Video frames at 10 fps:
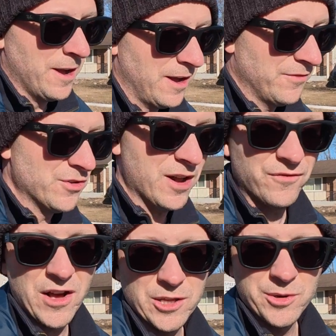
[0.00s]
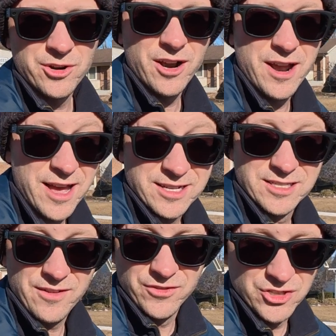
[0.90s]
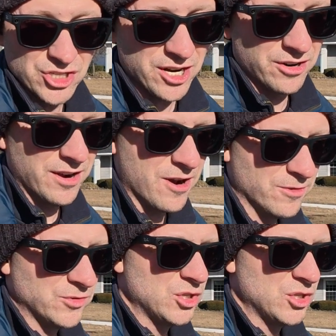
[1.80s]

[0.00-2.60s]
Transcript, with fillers: If you're not following her on X, definitely check her out.